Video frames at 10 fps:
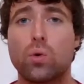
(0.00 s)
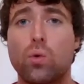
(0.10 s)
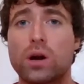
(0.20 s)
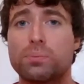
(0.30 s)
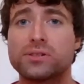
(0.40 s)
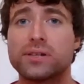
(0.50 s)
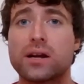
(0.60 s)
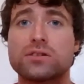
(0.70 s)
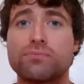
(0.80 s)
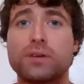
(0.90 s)
What
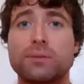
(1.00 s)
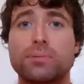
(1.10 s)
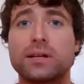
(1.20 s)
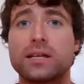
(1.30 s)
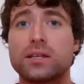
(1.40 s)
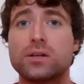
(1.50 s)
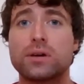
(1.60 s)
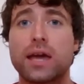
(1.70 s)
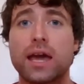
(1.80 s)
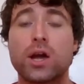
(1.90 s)
percentage of people in the
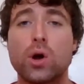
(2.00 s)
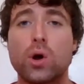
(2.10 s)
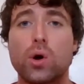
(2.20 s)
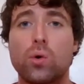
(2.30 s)
UK